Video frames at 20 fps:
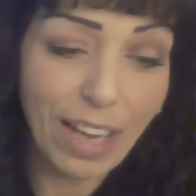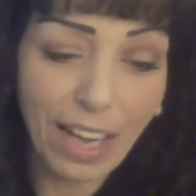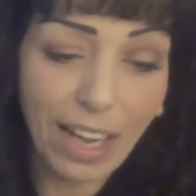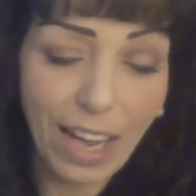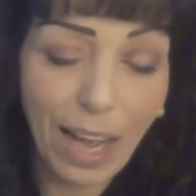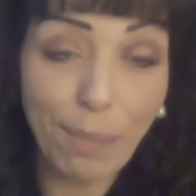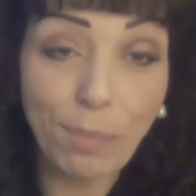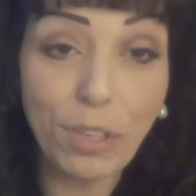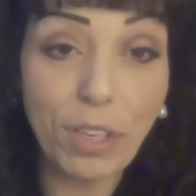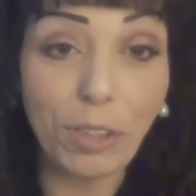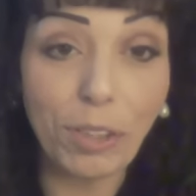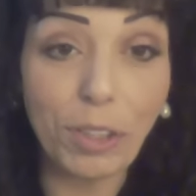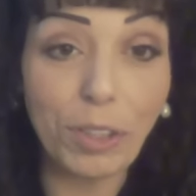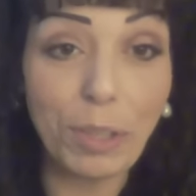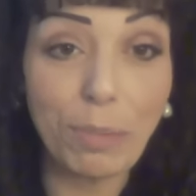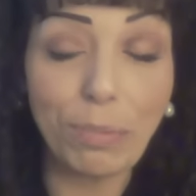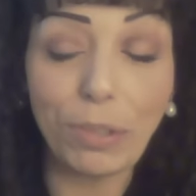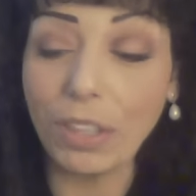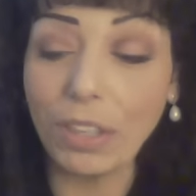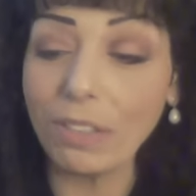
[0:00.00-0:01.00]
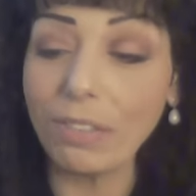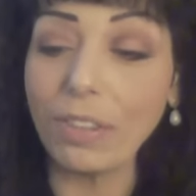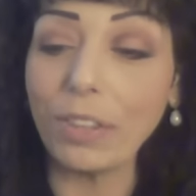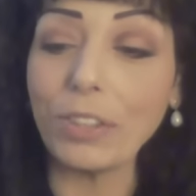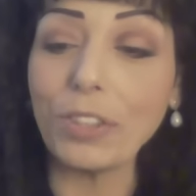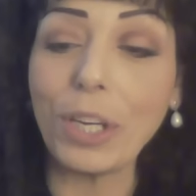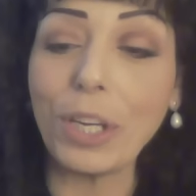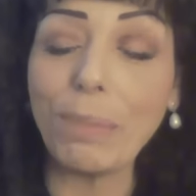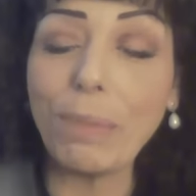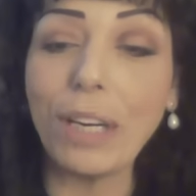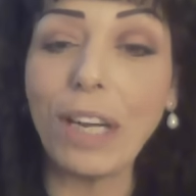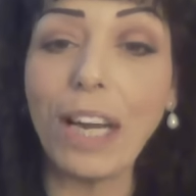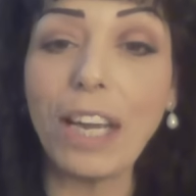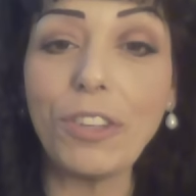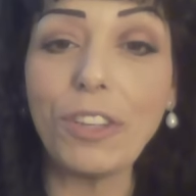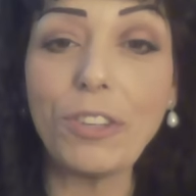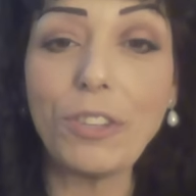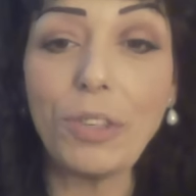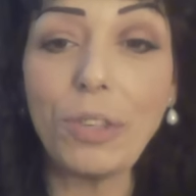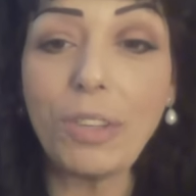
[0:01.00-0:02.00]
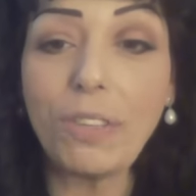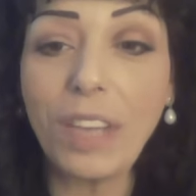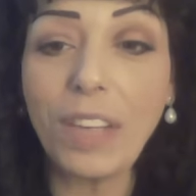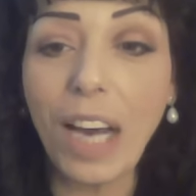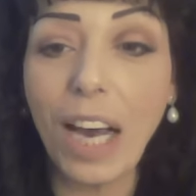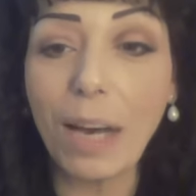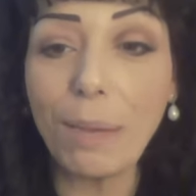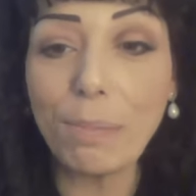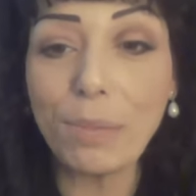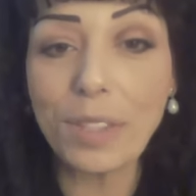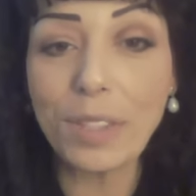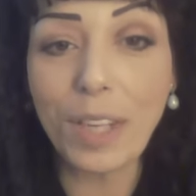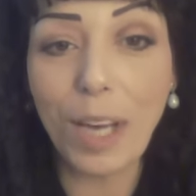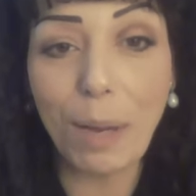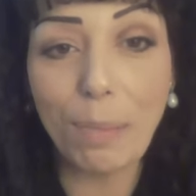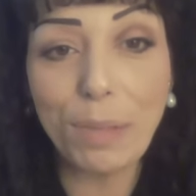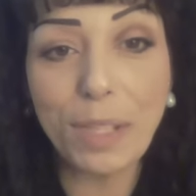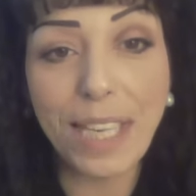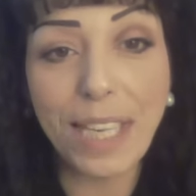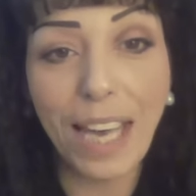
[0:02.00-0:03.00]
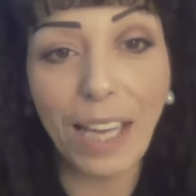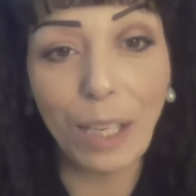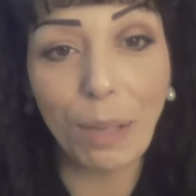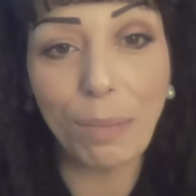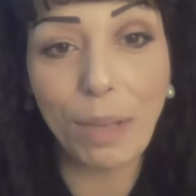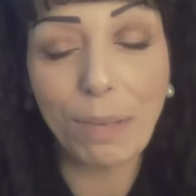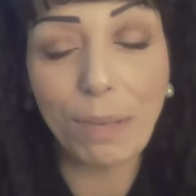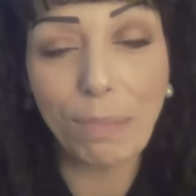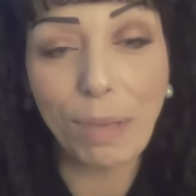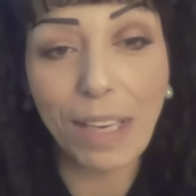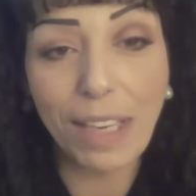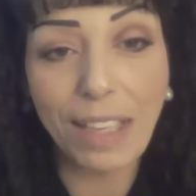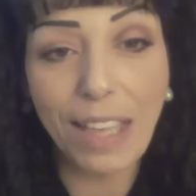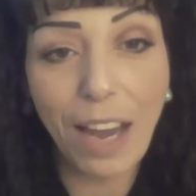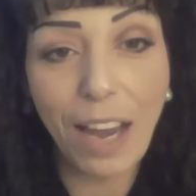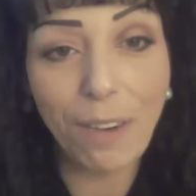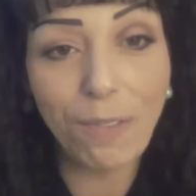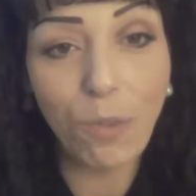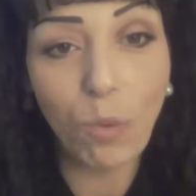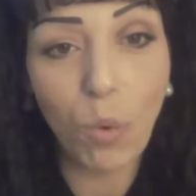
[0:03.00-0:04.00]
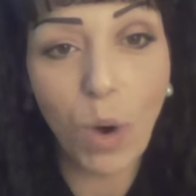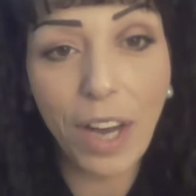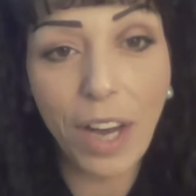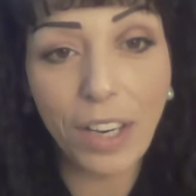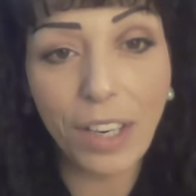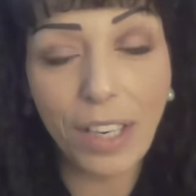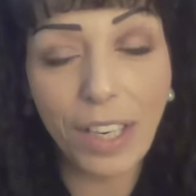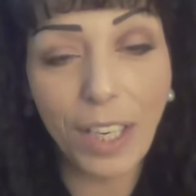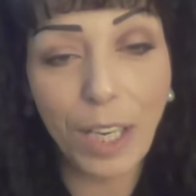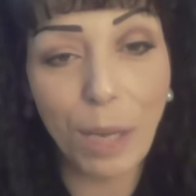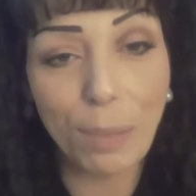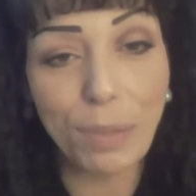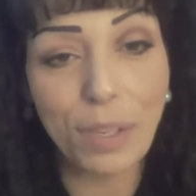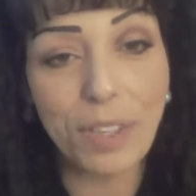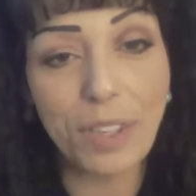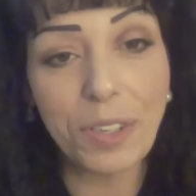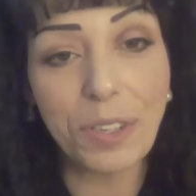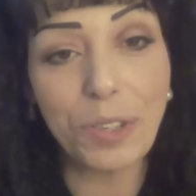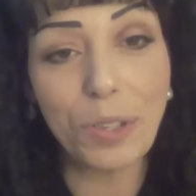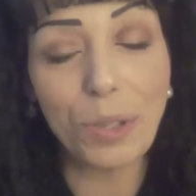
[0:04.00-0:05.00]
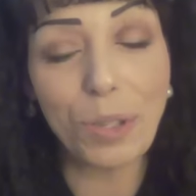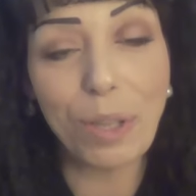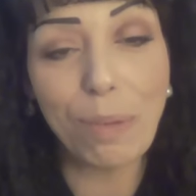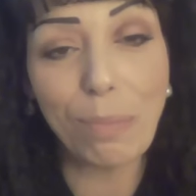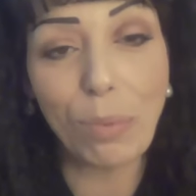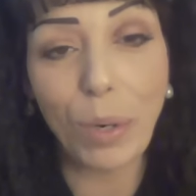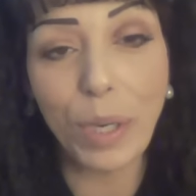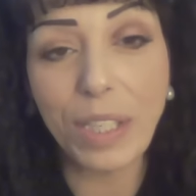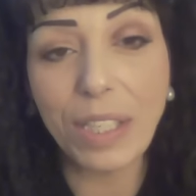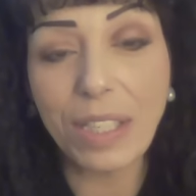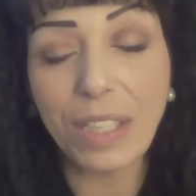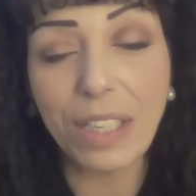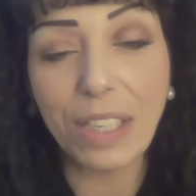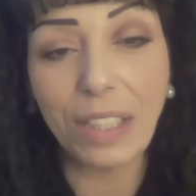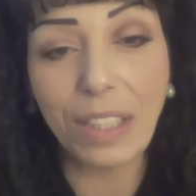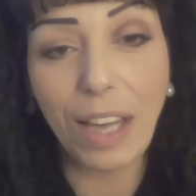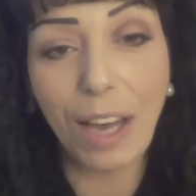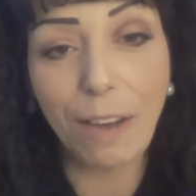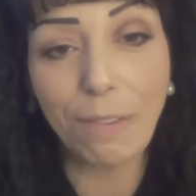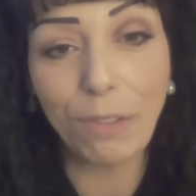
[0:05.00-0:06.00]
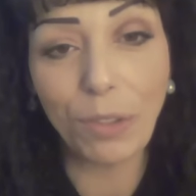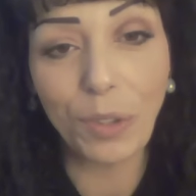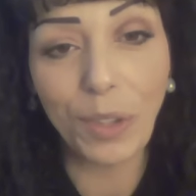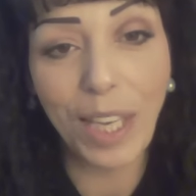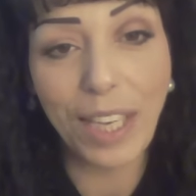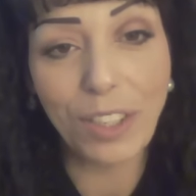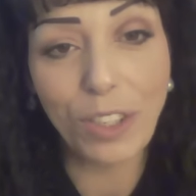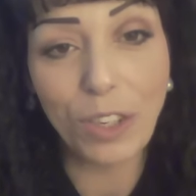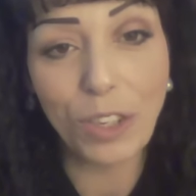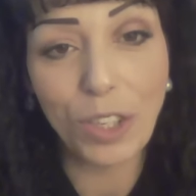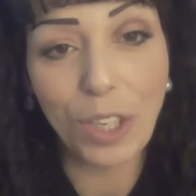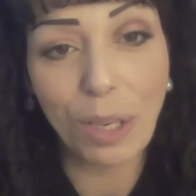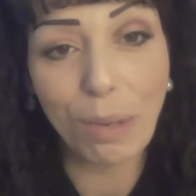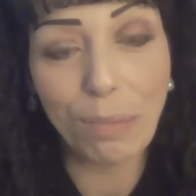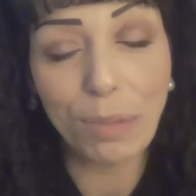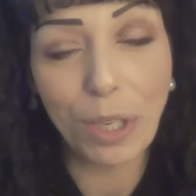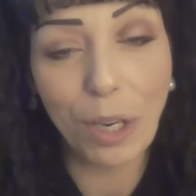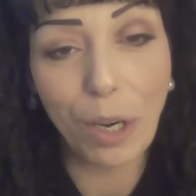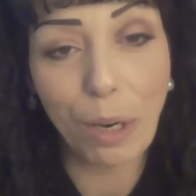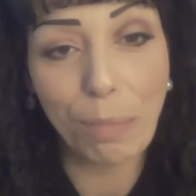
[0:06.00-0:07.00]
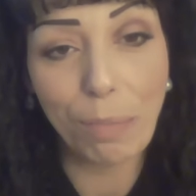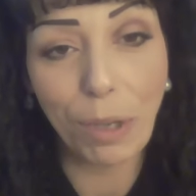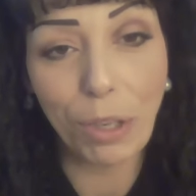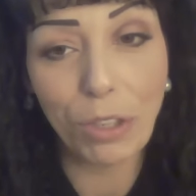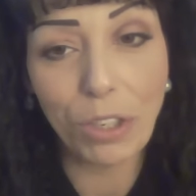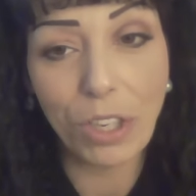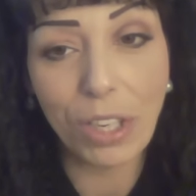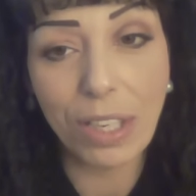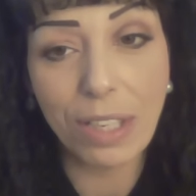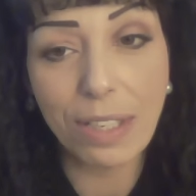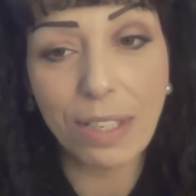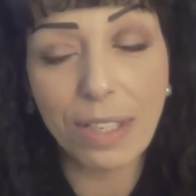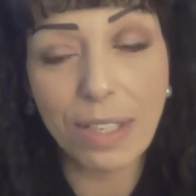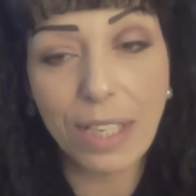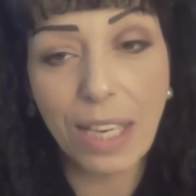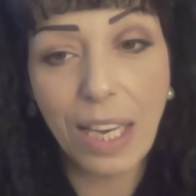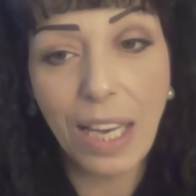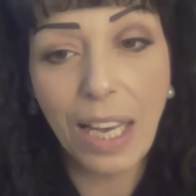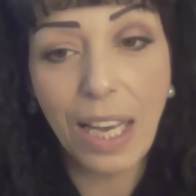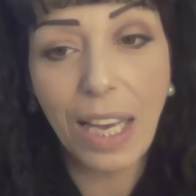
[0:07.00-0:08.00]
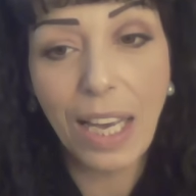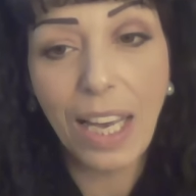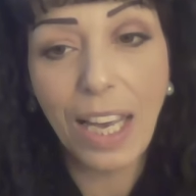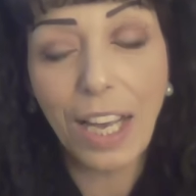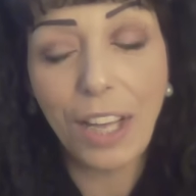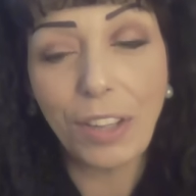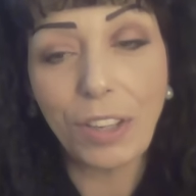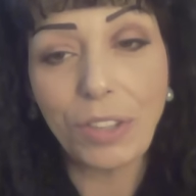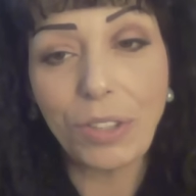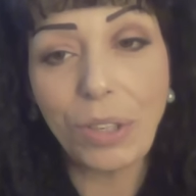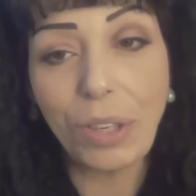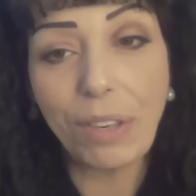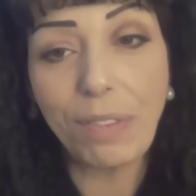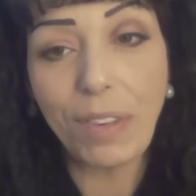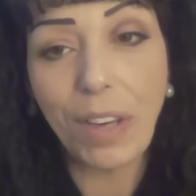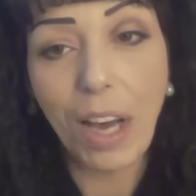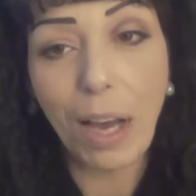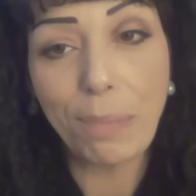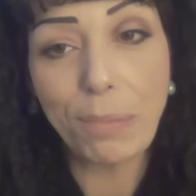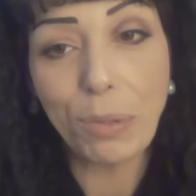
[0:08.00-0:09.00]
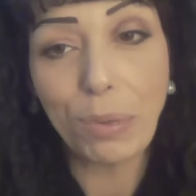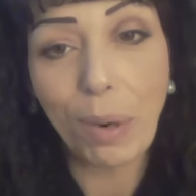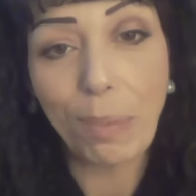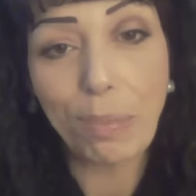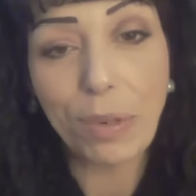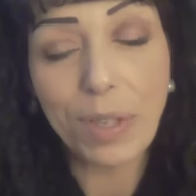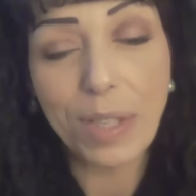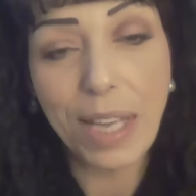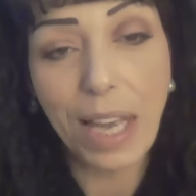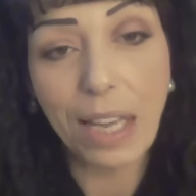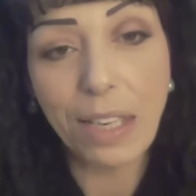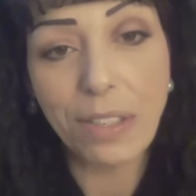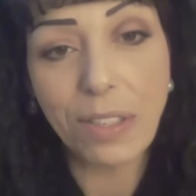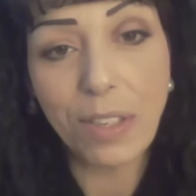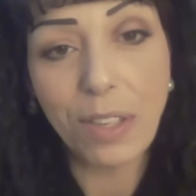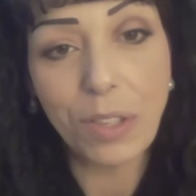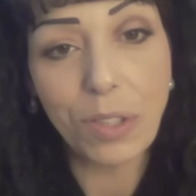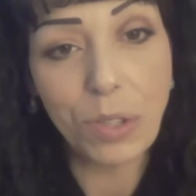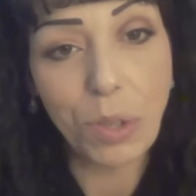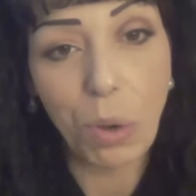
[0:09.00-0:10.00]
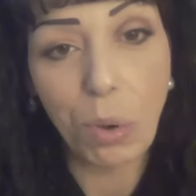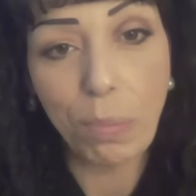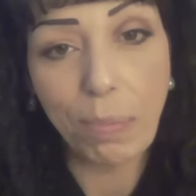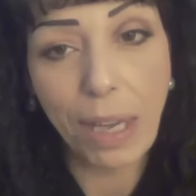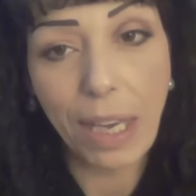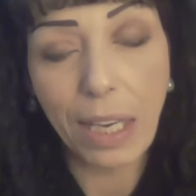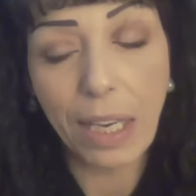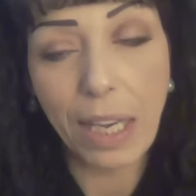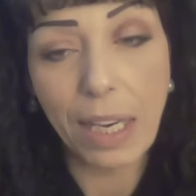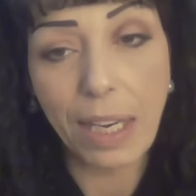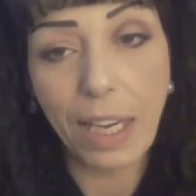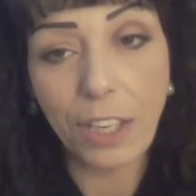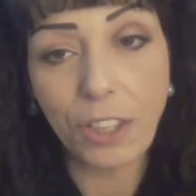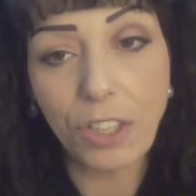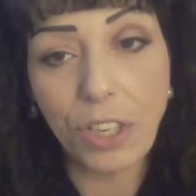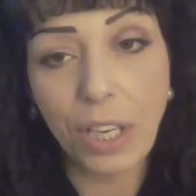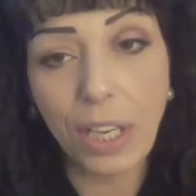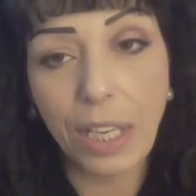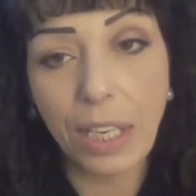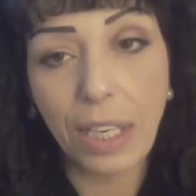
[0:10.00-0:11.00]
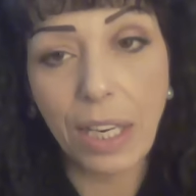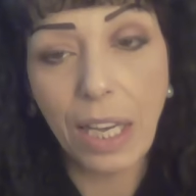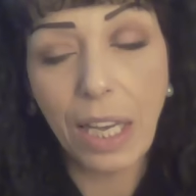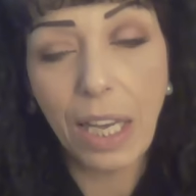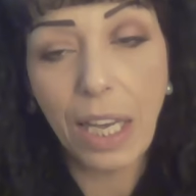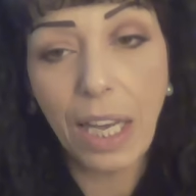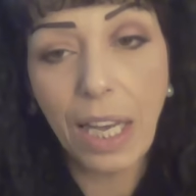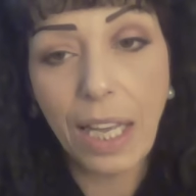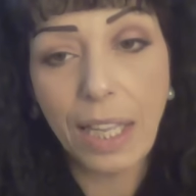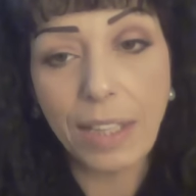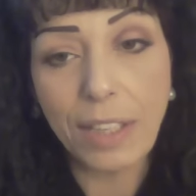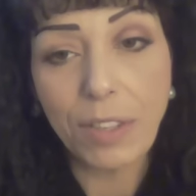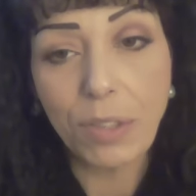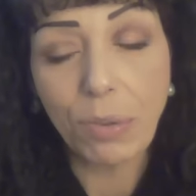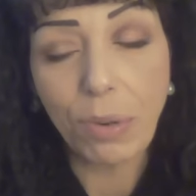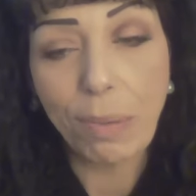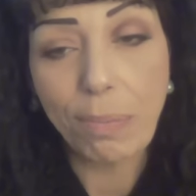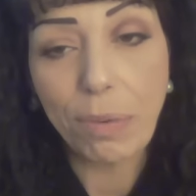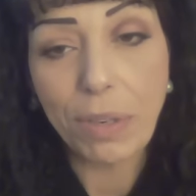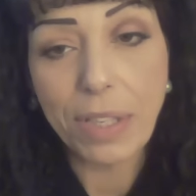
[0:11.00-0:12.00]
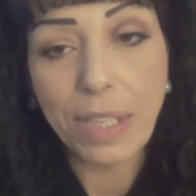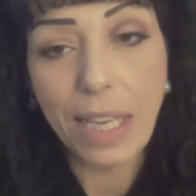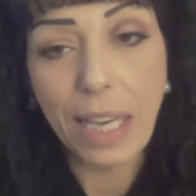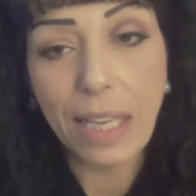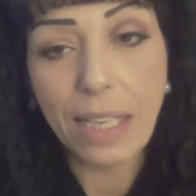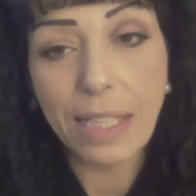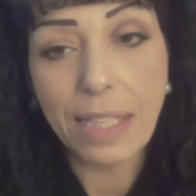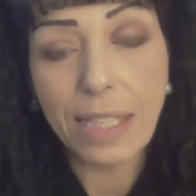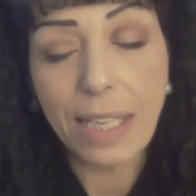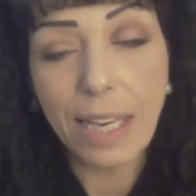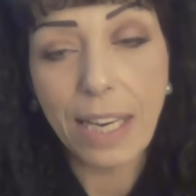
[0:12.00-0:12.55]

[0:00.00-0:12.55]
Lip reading: absolutely beautiful, Gemini. The Two of Cups, cups the element being that of water, and cups is a suit that points to love, relationships, our emotions. The Two of Cups represents soulmate connection. This represents